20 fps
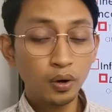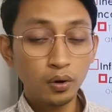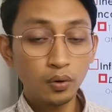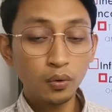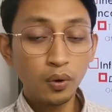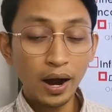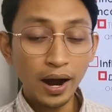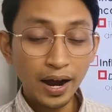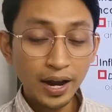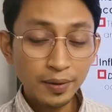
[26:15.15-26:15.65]

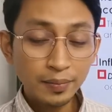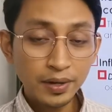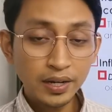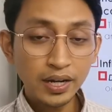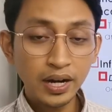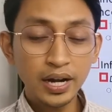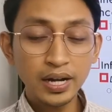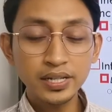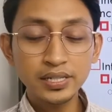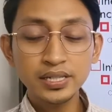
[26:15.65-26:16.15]
Why?
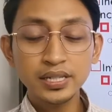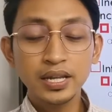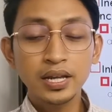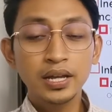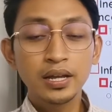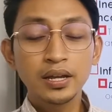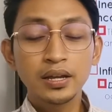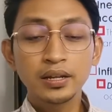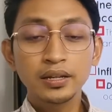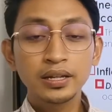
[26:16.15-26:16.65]
Because
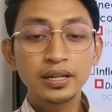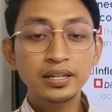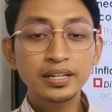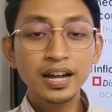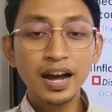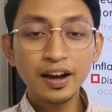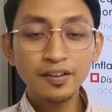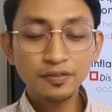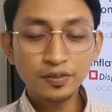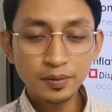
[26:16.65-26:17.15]
the
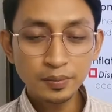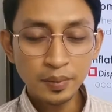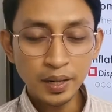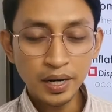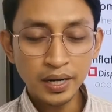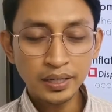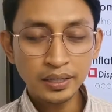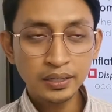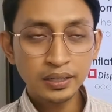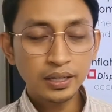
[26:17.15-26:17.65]

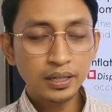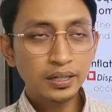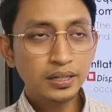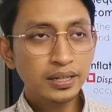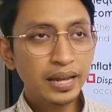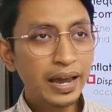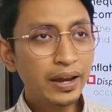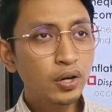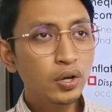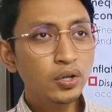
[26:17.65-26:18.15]
government
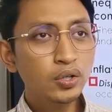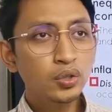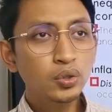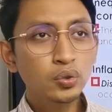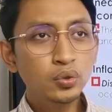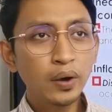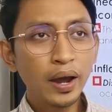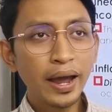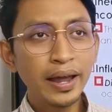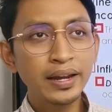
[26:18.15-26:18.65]
cannot
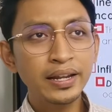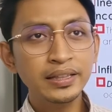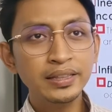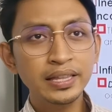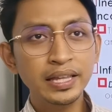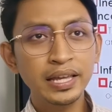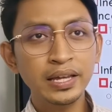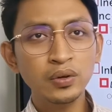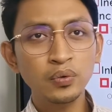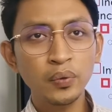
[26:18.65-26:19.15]
do
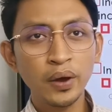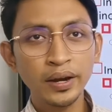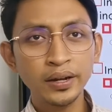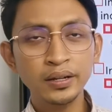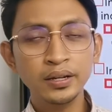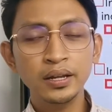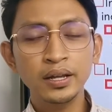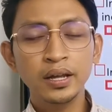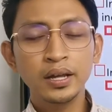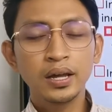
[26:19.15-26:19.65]
anything
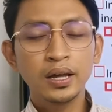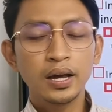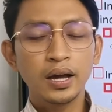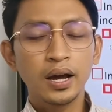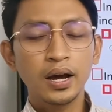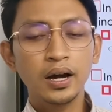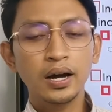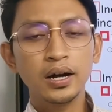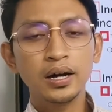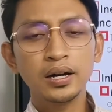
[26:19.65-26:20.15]
when
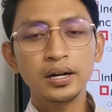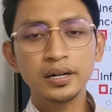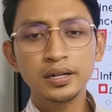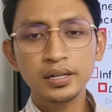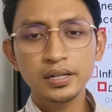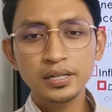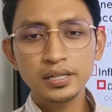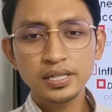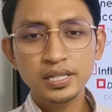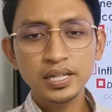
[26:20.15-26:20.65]

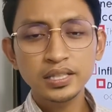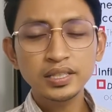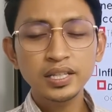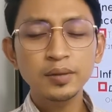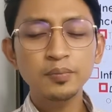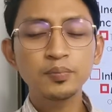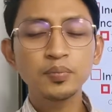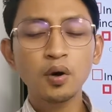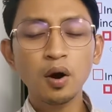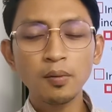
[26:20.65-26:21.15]

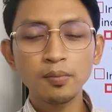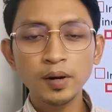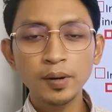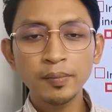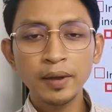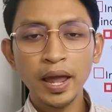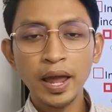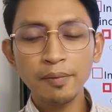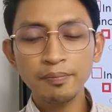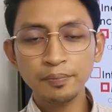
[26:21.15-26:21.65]
certain
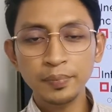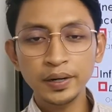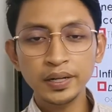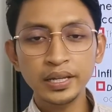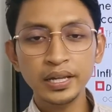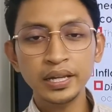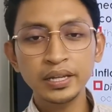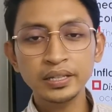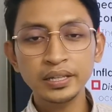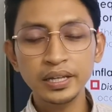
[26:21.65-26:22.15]
problem
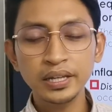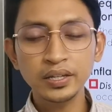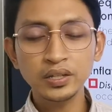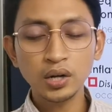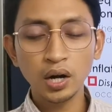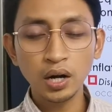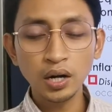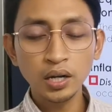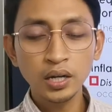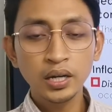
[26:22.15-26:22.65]
happen in
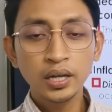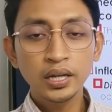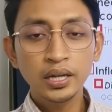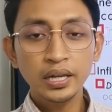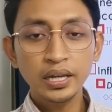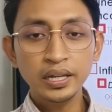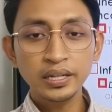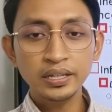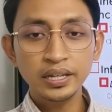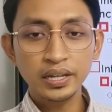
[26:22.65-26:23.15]

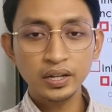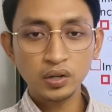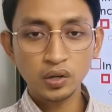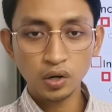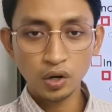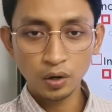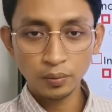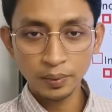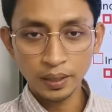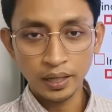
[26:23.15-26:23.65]
the
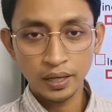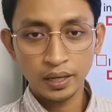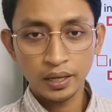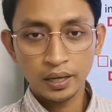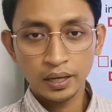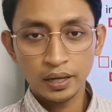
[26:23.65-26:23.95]
economy.